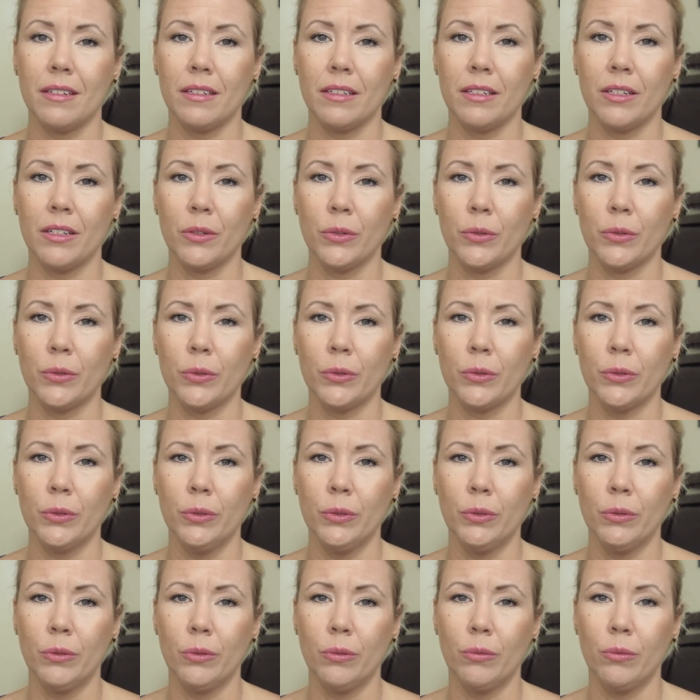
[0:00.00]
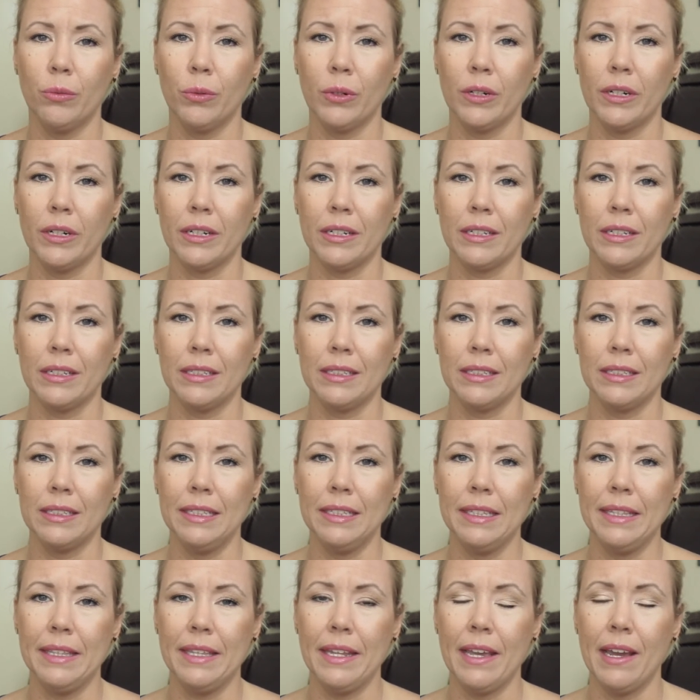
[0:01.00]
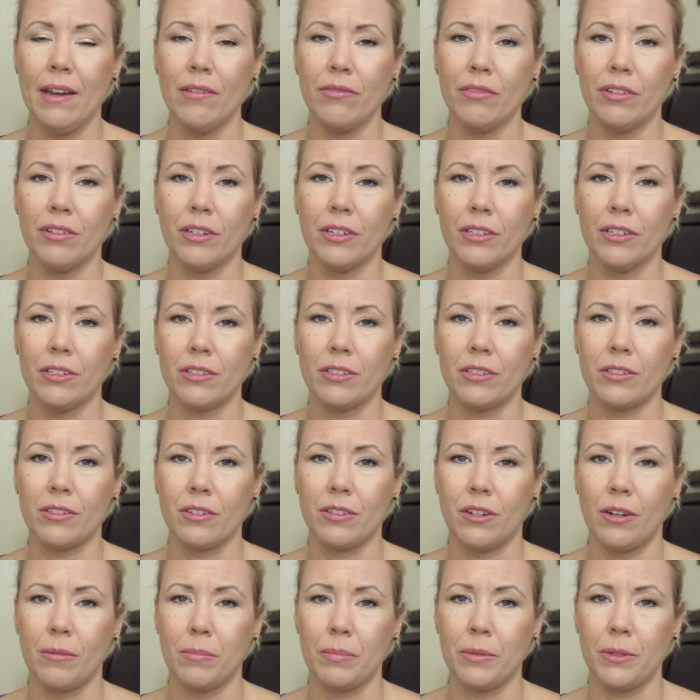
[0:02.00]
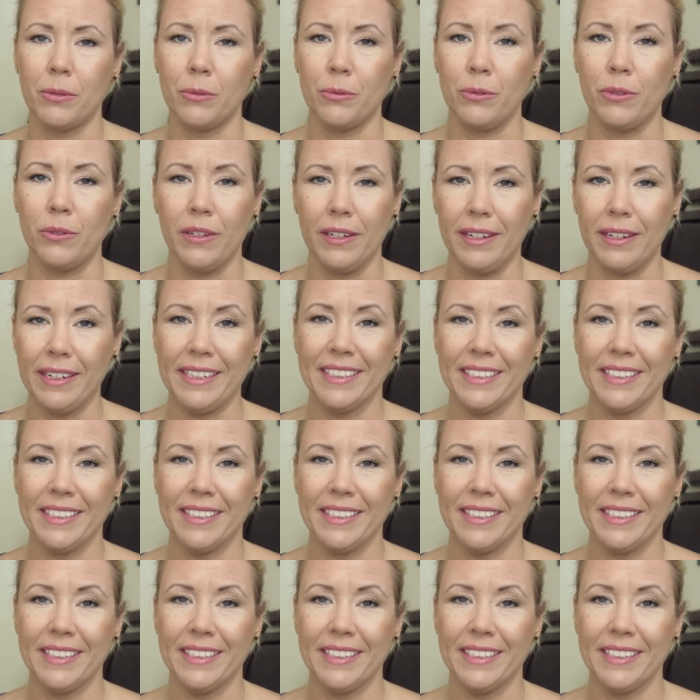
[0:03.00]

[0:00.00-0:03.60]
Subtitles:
you will never stop using